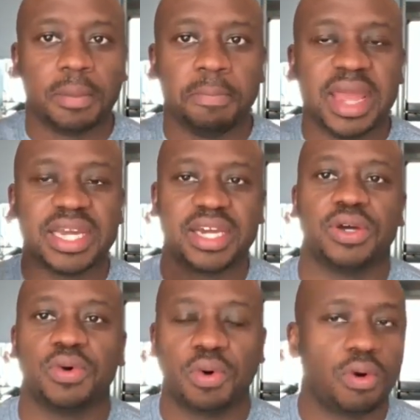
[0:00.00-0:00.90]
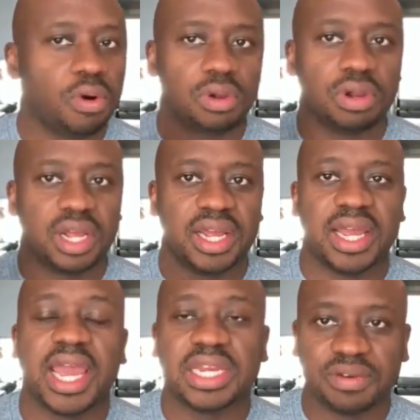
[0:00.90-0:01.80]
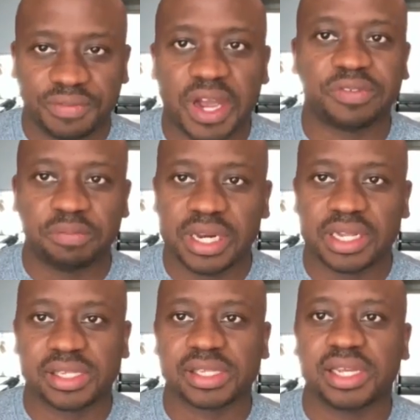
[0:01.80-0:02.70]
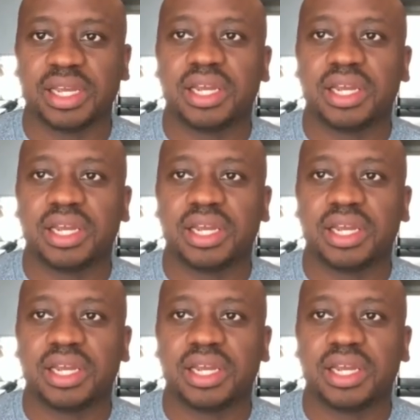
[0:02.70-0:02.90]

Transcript: make a call, and in 5 minutes,